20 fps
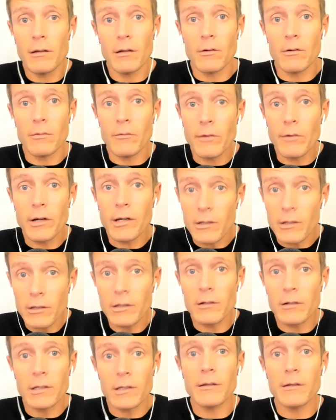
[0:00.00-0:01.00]
very
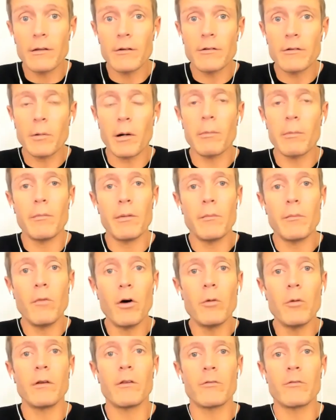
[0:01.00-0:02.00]
clearly there's probably been
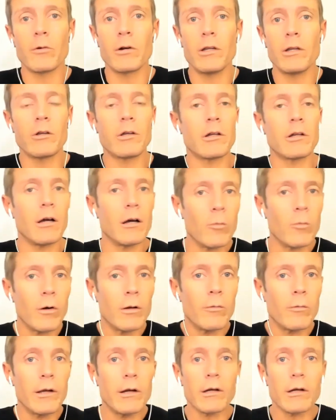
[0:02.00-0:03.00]
moments where you could have gone one
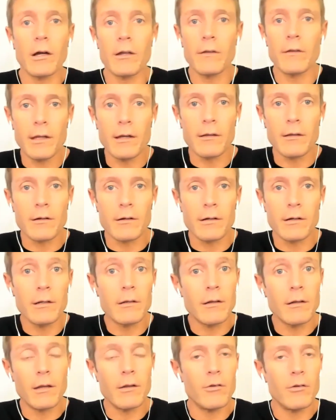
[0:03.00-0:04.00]
way or gone the other,
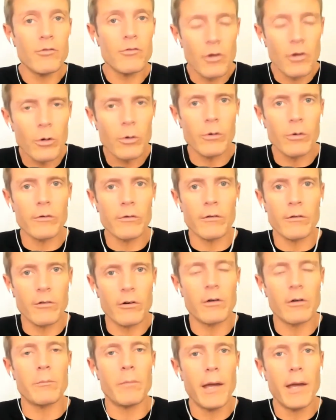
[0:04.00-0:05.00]
and you chose a
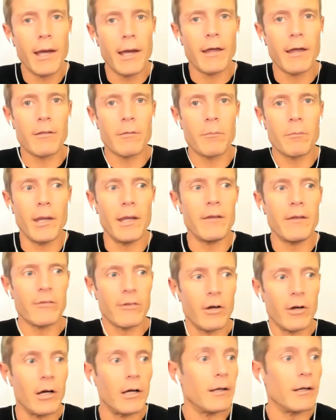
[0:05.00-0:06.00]
certain path based
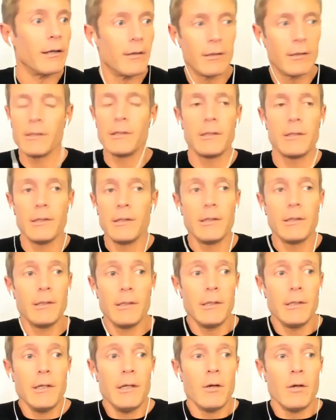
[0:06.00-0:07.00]
on
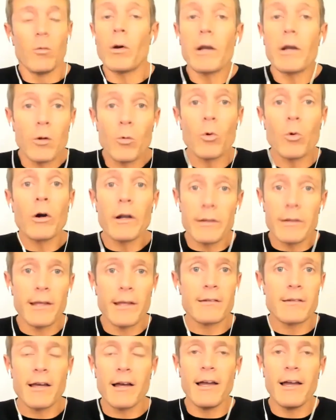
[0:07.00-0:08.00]
where you were at
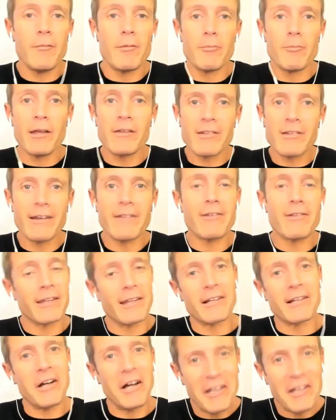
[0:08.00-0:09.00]
that time and based on everything
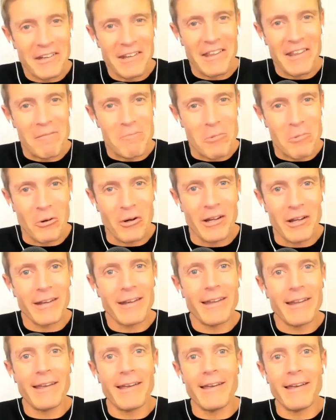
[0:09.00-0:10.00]
that got you to that point.
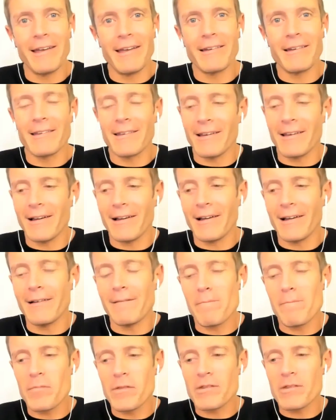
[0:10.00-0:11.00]
And
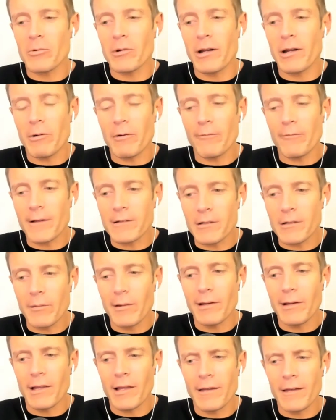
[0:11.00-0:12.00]
so when I reflect on
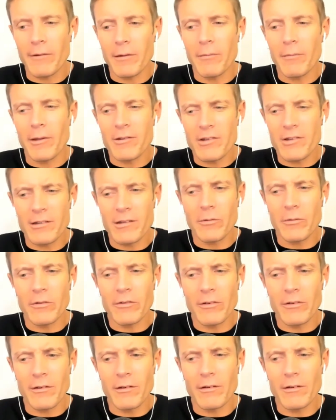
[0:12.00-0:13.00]
my life, I mentioned it
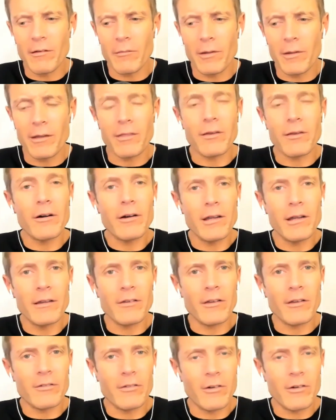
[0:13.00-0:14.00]
wasn't until my 30s
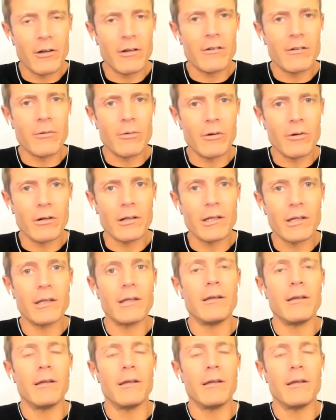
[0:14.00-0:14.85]
I started to really